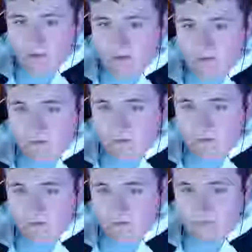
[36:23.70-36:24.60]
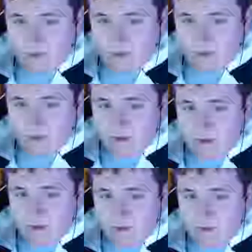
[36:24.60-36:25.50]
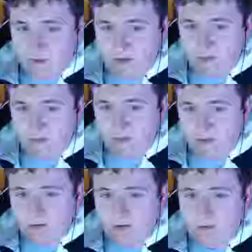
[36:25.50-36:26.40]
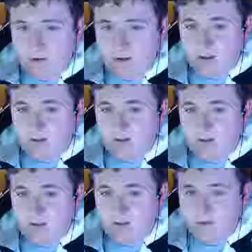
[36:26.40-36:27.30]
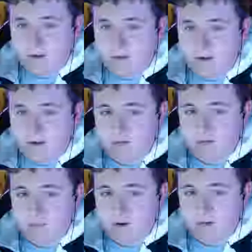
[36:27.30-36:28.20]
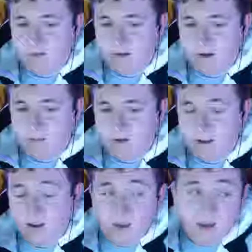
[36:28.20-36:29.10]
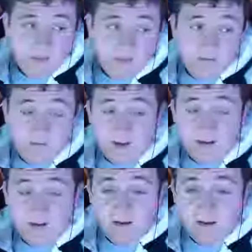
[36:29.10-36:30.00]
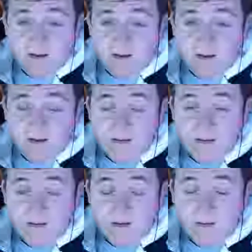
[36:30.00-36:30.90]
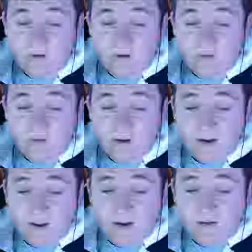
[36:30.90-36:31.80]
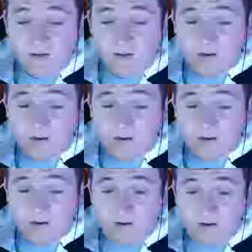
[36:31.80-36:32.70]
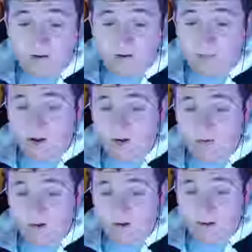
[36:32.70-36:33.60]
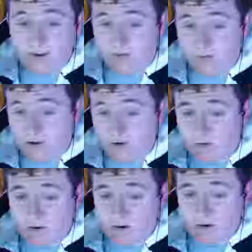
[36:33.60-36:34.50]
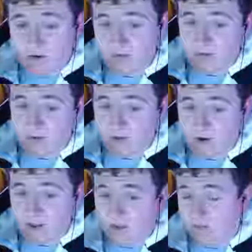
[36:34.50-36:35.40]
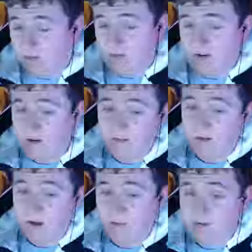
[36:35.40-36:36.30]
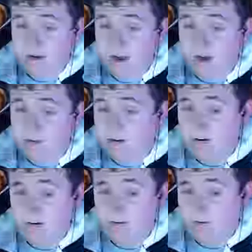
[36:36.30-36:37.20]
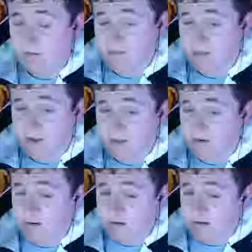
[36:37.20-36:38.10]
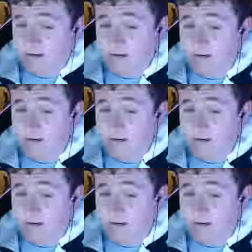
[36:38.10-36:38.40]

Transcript: I guess that's one of the things. I took communications and used nothing I learned in my new job. That's my coworker right now. Well, not my coworker, my used to be coworker. He's in communications, and his job has nothing to do with what he learned.